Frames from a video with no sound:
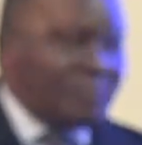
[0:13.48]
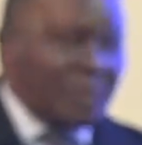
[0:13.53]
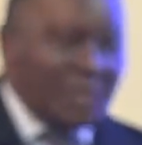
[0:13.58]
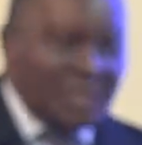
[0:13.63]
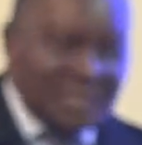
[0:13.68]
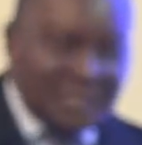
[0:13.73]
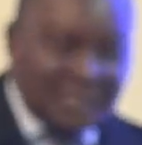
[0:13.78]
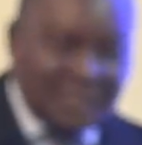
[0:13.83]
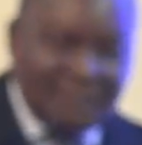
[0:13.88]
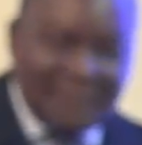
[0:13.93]

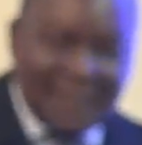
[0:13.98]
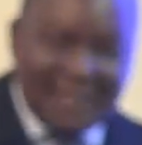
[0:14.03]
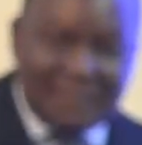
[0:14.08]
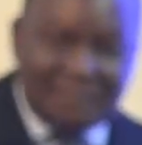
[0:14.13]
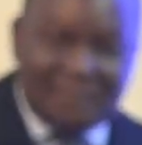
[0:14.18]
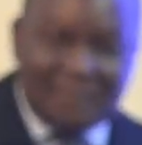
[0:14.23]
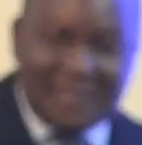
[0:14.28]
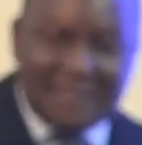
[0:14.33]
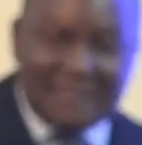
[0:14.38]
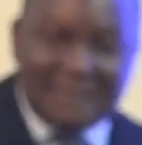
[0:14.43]
Police
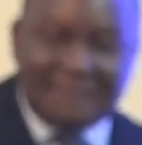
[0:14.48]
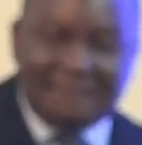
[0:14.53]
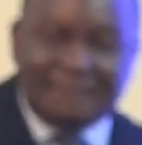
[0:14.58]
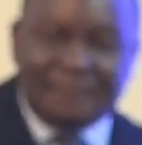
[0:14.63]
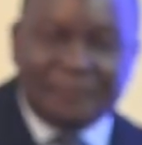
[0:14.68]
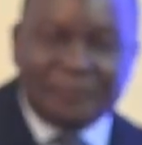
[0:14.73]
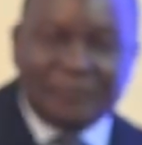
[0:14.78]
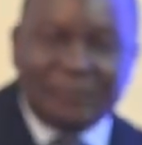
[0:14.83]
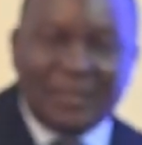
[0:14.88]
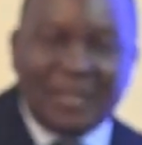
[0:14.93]
Department,
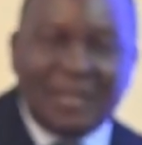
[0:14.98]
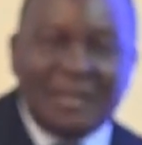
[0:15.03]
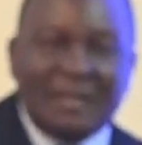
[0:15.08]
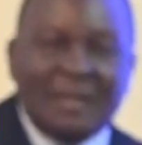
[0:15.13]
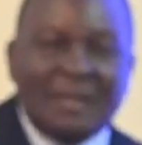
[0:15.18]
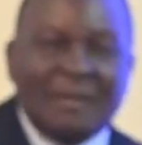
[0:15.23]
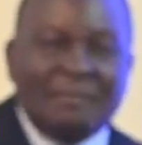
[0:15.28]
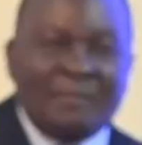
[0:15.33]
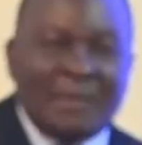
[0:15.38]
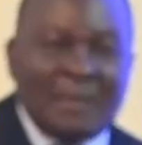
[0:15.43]

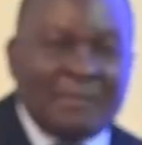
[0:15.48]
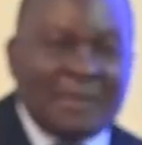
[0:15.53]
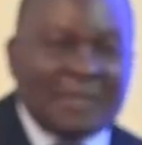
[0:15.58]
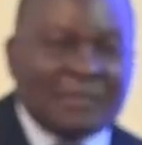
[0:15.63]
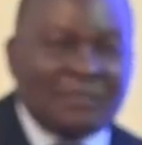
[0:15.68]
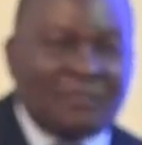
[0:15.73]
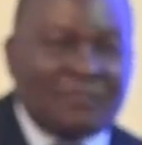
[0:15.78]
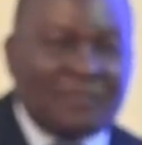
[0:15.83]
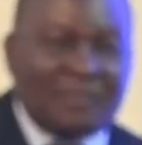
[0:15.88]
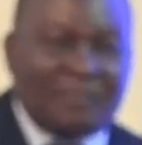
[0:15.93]

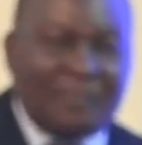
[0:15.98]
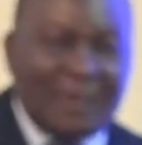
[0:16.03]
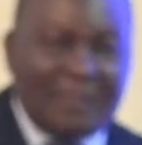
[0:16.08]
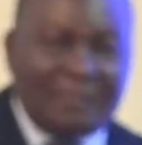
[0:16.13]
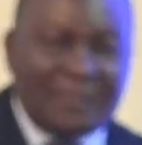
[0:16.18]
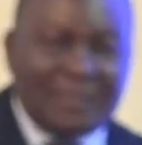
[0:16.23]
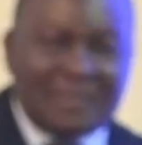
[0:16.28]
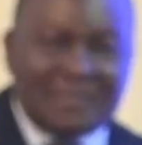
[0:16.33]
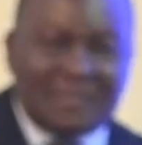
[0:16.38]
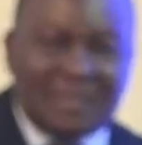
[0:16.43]
members of the
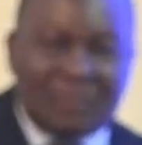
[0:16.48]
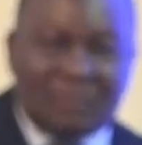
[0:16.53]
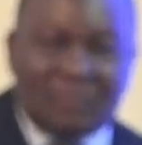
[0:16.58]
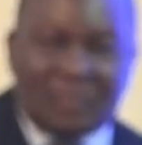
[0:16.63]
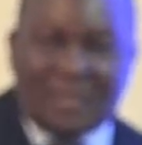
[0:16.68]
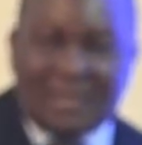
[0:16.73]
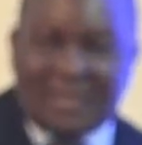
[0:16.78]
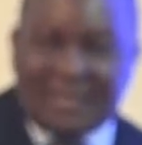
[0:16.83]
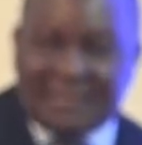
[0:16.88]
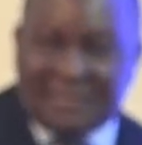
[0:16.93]
public
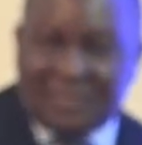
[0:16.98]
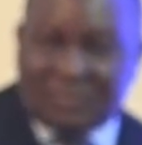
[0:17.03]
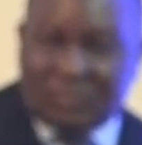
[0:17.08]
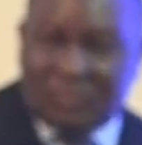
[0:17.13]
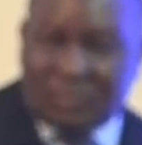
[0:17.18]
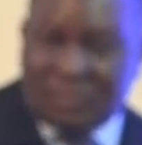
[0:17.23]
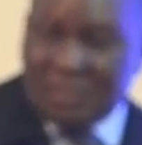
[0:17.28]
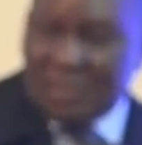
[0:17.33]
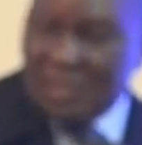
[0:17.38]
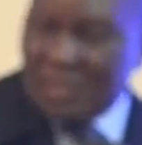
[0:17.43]
security
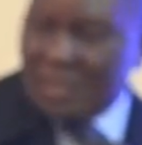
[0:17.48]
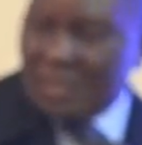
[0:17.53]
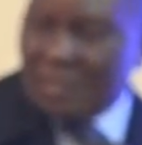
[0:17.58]
organization,